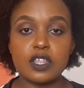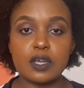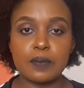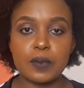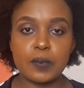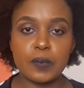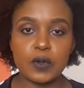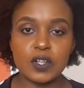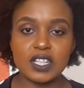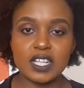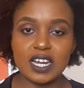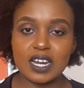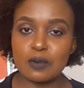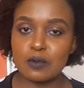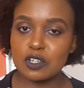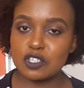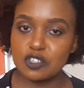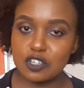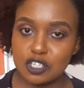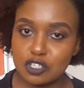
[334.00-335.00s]
the people that I
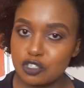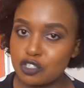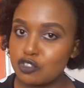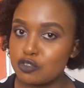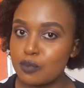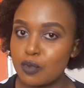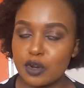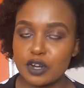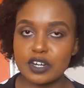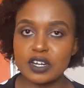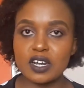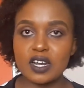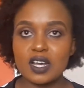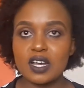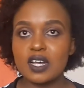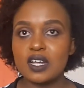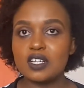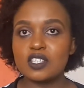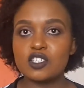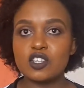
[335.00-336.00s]
watch on YouTube or
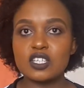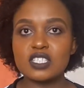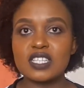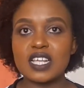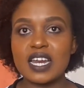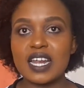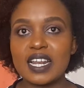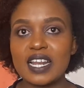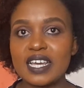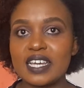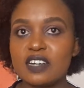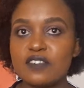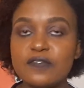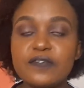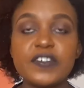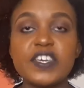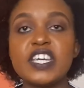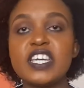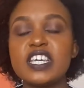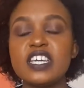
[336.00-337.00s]
songs that I like.
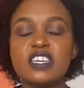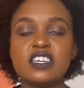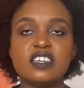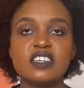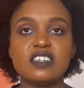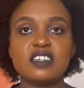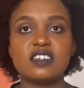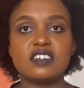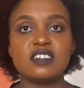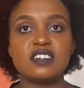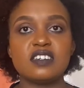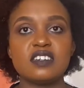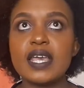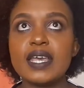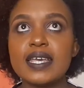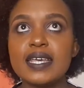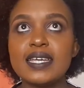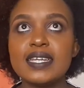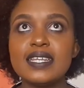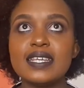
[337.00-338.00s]
Fee,
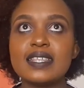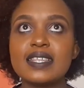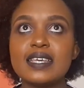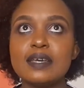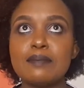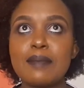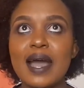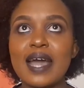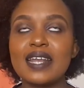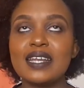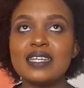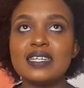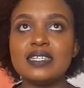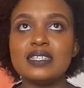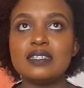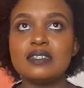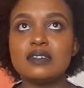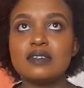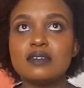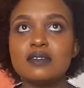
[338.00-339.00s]
Edith Kimani,
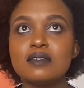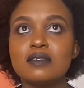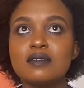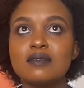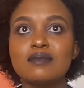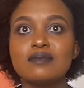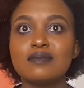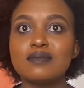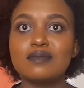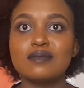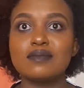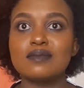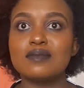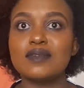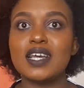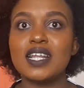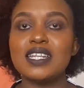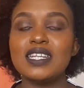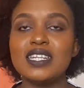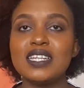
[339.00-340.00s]

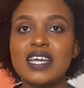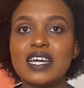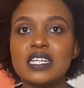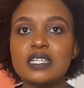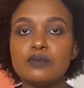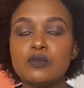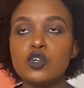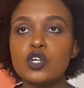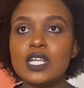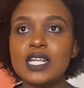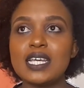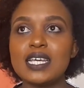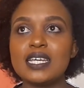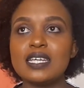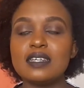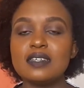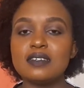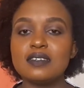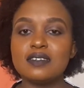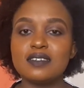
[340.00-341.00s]
Lilian
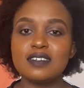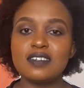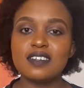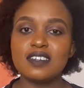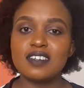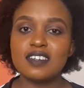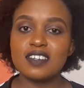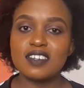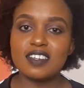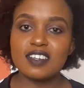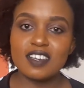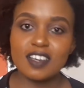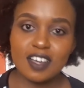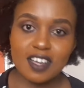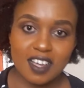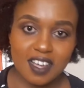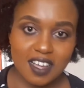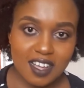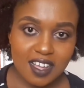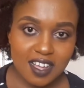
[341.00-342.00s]
Muli,
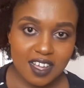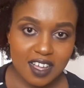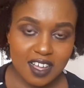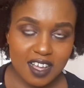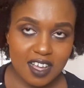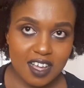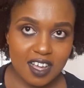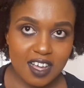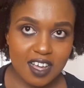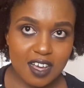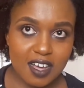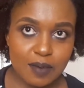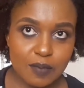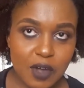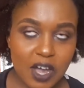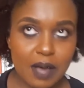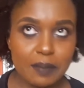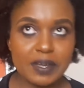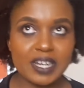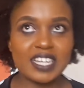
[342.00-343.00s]
uh,
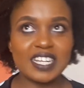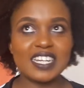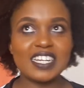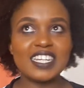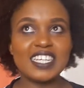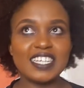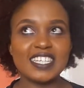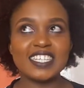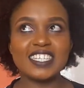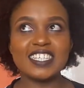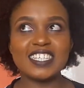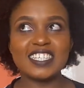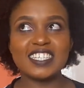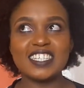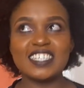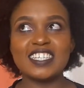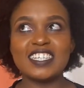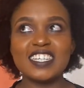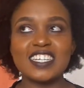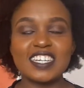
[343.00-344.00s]
Muhammad Ali,
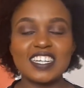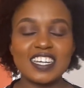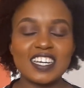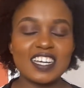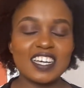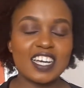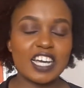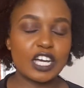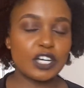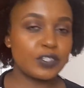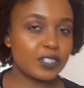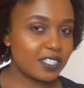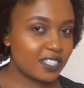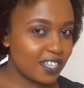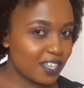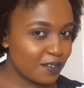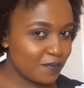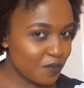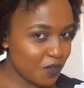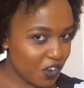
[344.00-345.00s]

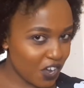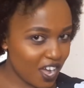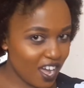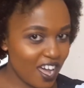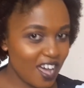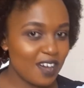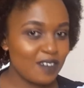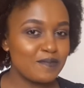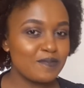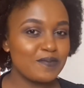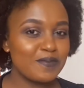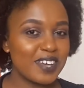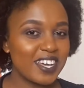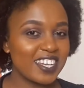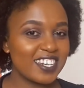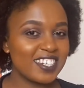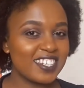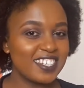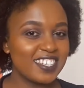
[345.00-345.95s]
Hussein Mohammed,